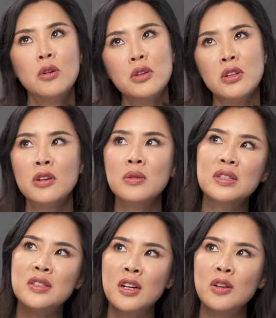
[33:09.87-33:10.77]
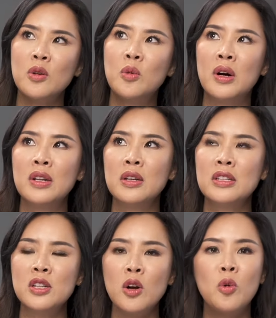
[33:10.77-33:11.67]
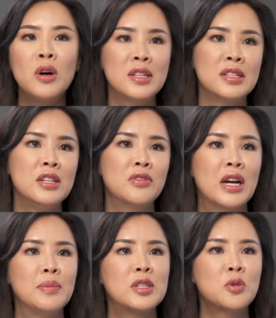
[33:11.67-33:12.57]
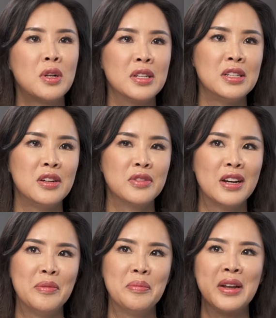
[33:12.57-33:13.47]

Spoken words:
oh, you know, it's not quantity of time, it's quality of time.